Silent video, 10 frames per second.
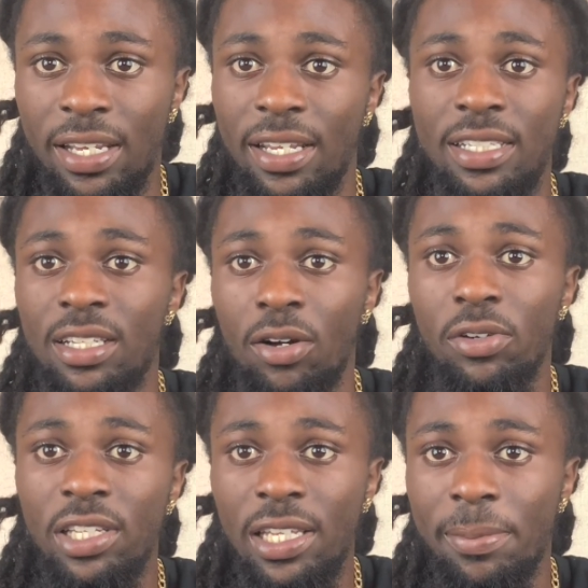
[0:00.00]
That's the
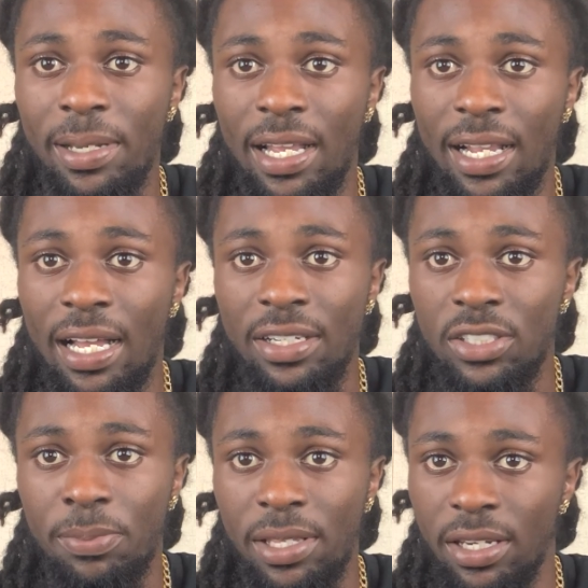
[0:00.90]
only limit I got of
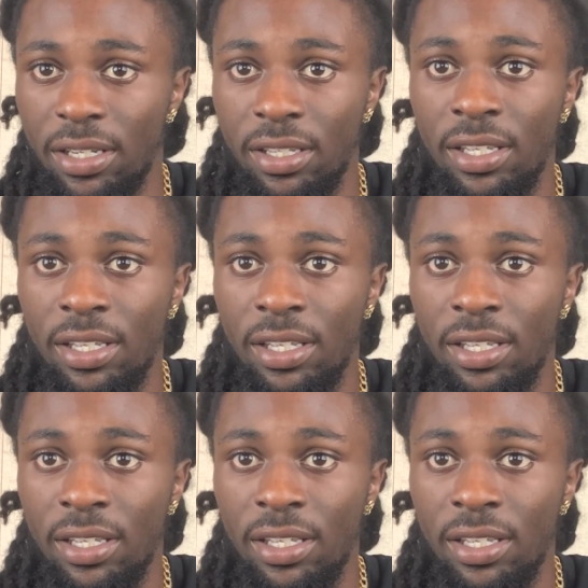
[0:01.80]
spending.